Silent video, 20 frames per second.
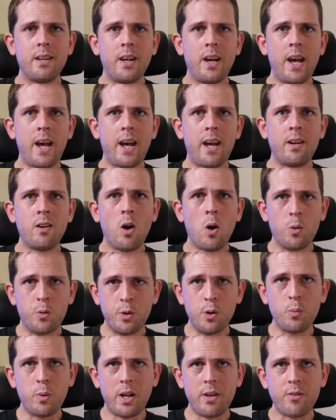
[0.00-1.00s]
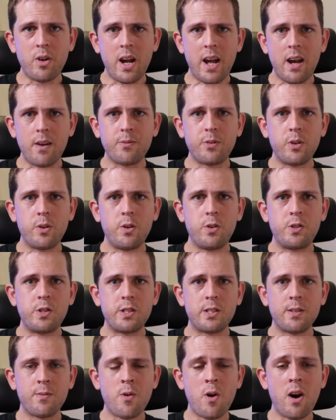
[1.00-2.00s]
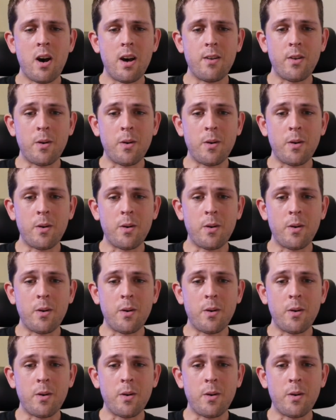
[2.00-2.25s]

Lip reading: and I'll do whatever I have to do to survive.